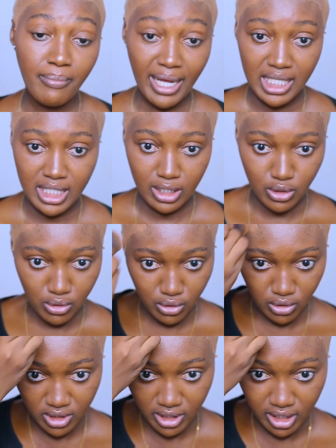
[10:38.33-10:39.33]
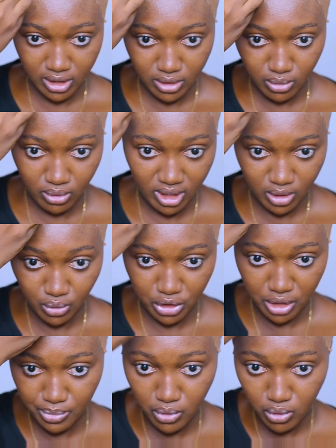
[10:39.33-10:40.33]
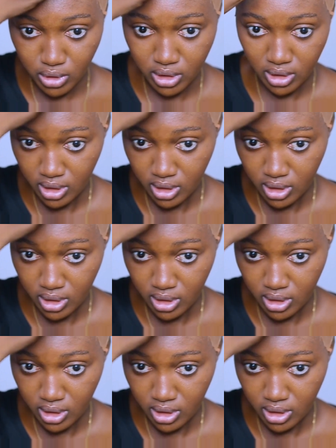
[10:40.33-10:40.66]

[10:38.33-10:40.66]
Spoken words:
match it to your skin, so that when you put